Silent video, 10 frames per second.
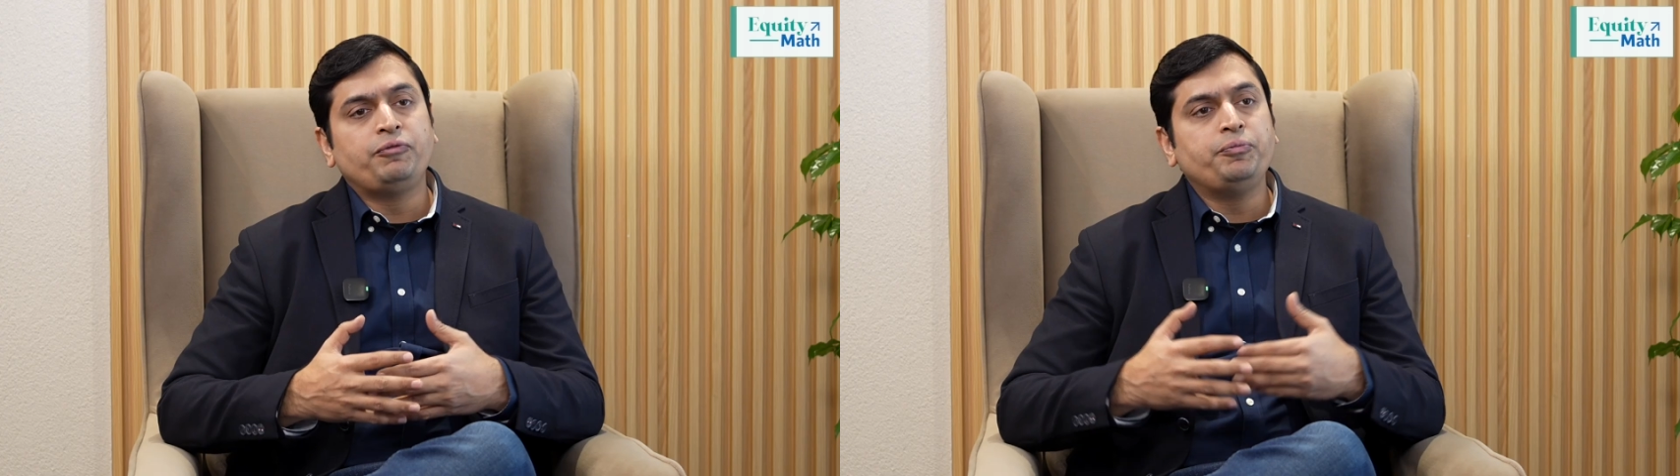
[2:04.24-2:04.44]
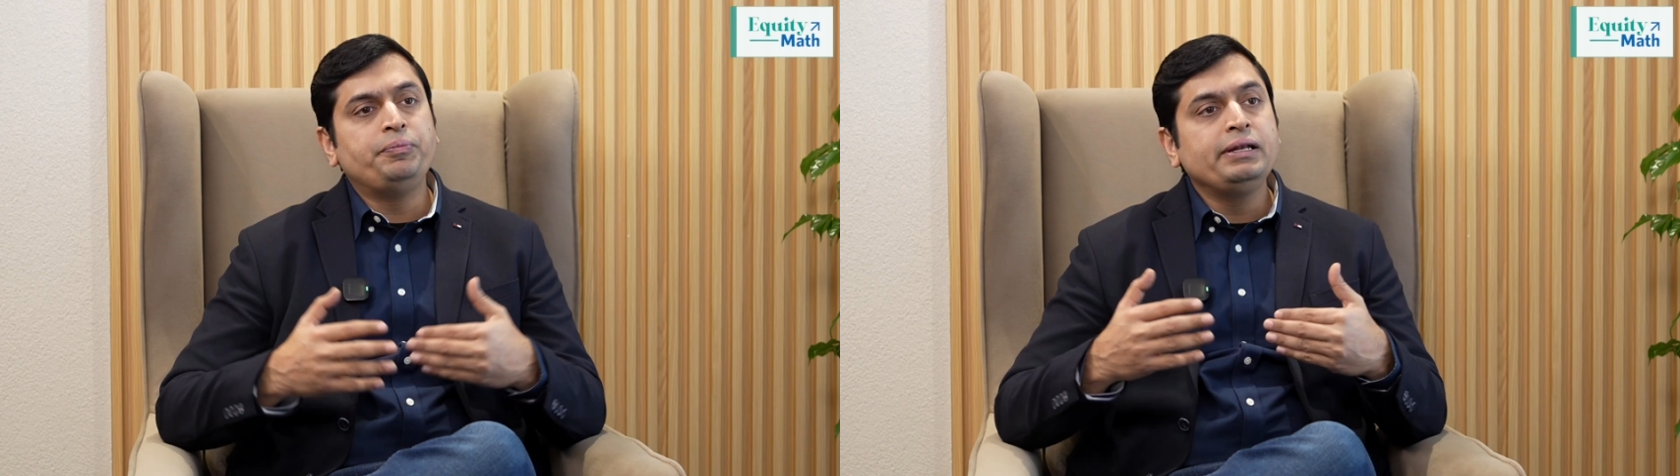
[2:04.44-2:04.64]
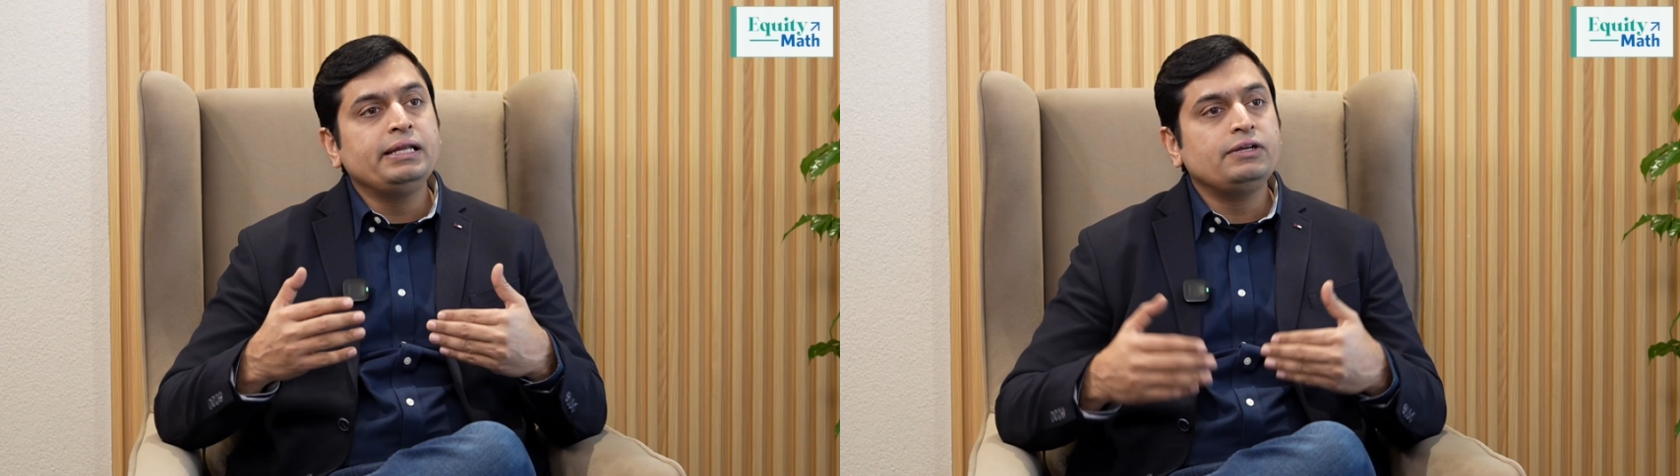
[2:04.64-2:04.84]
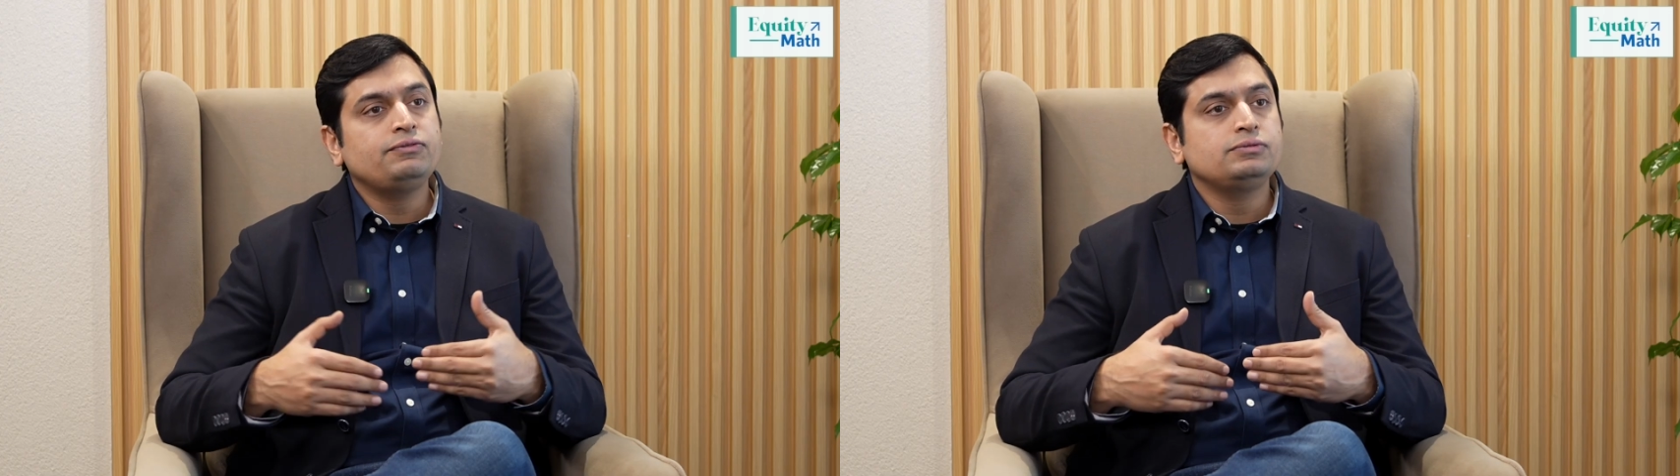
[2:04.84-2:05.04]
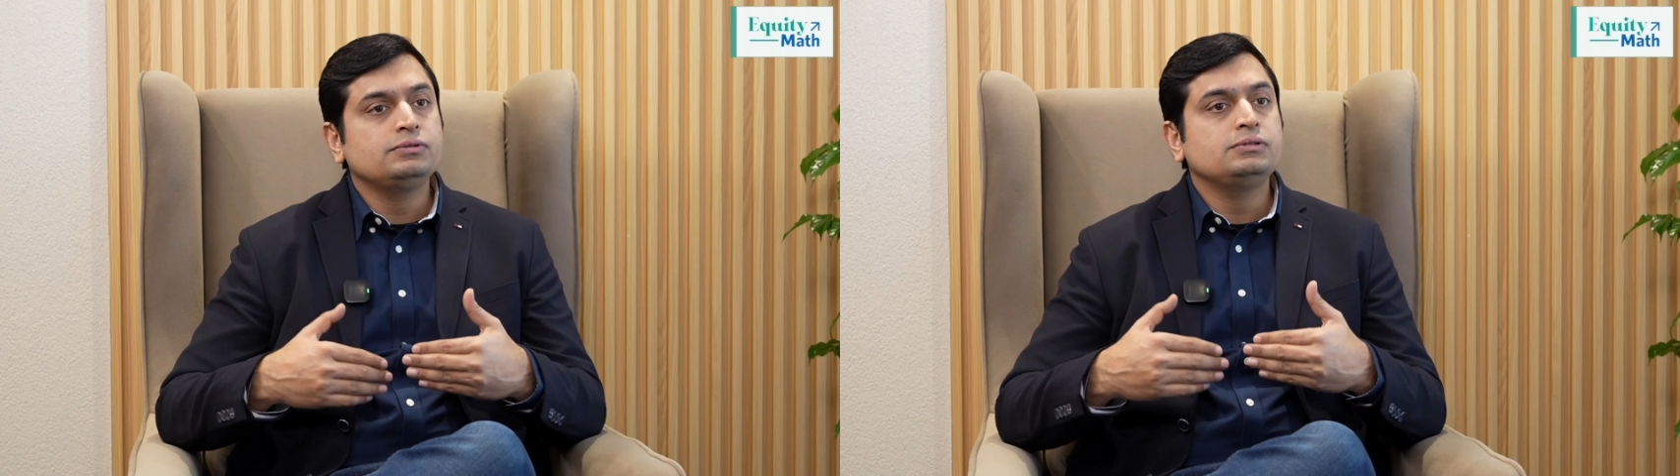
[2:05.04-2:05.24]
we
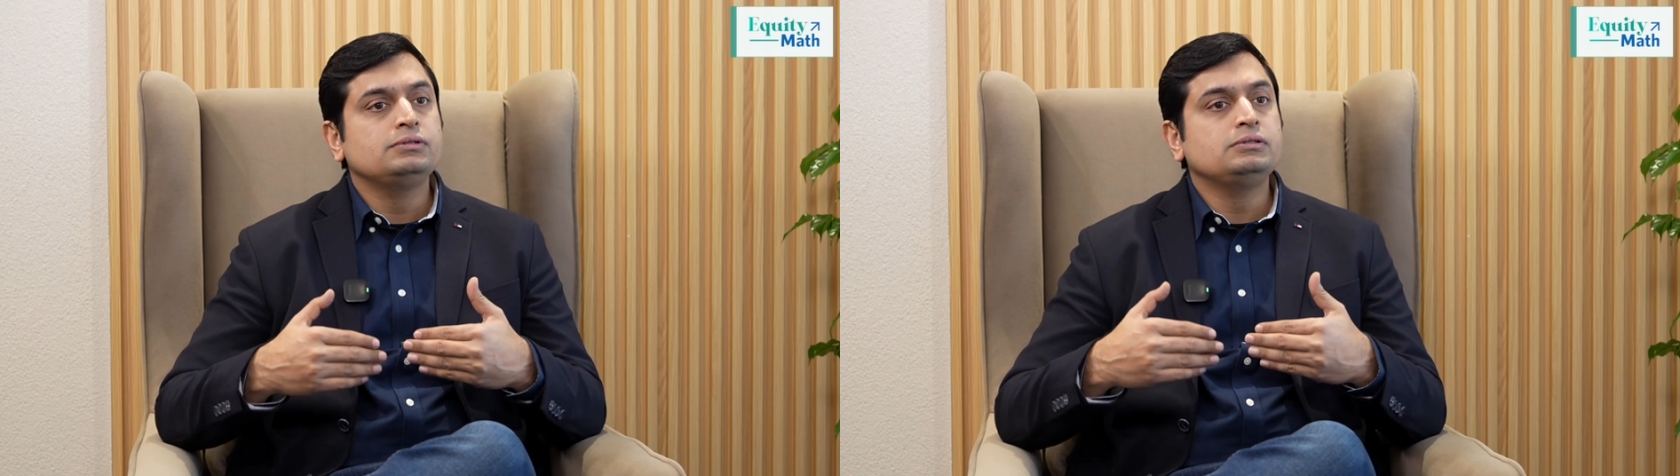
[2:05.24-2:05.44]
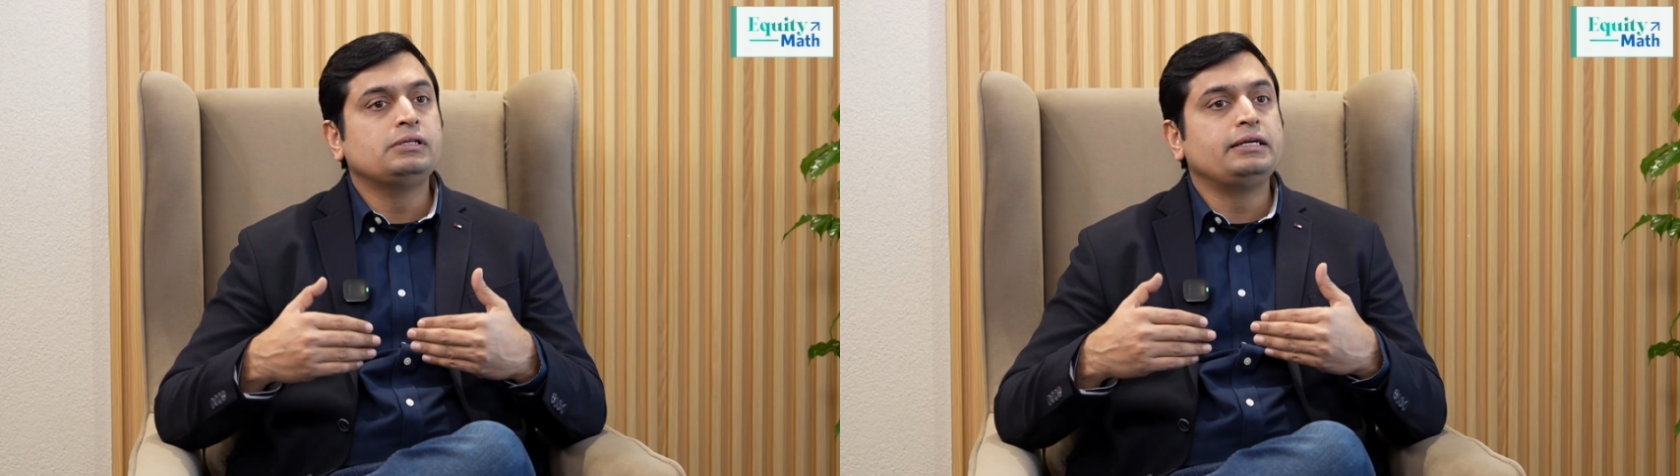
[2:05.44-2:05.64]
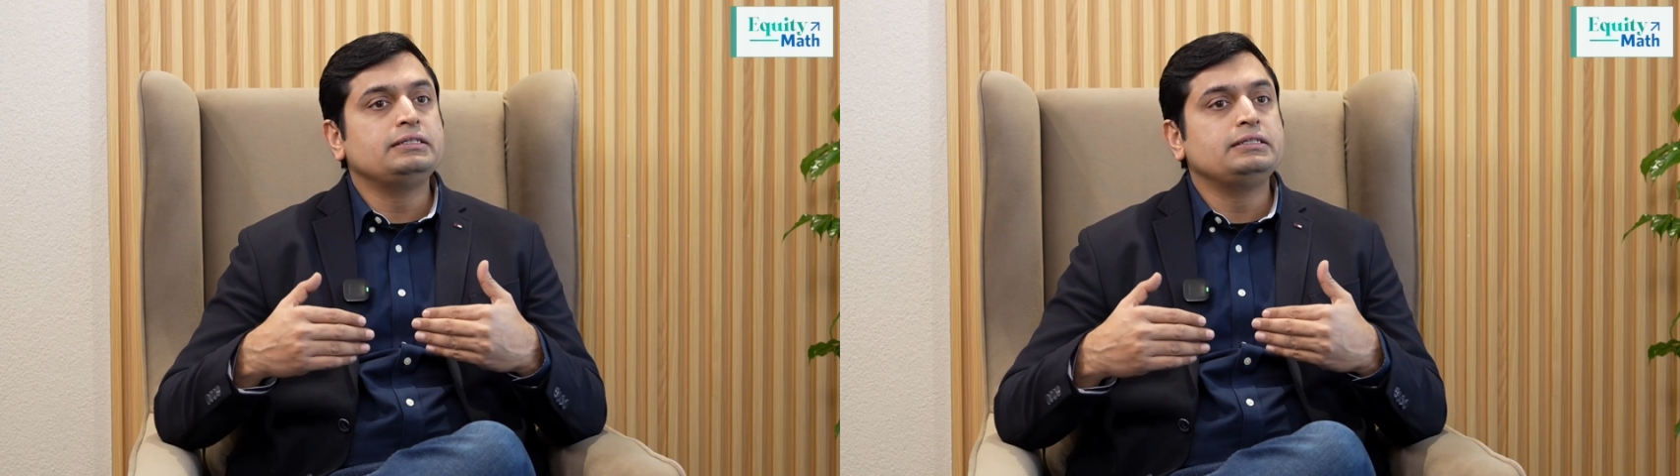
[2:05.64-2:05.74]
believe that